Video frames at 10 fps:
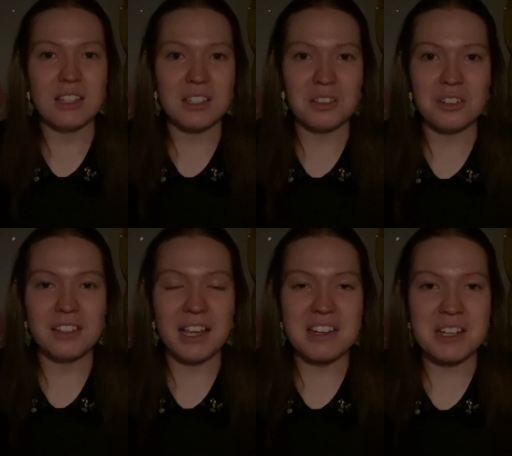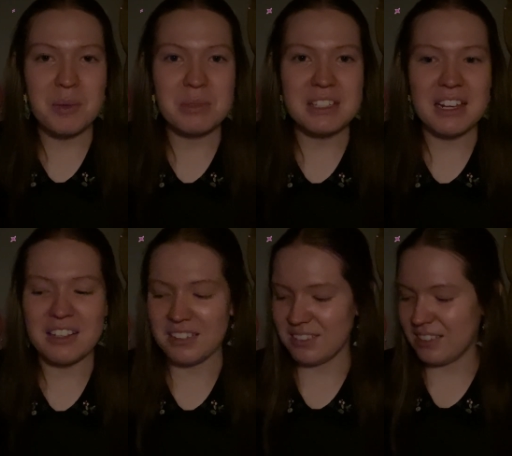the little nighttime
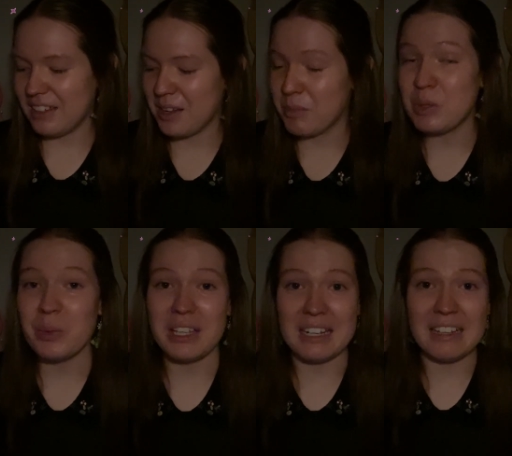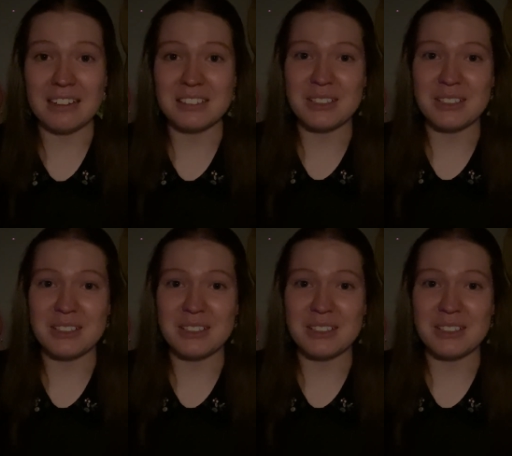setting that I'm doing it in.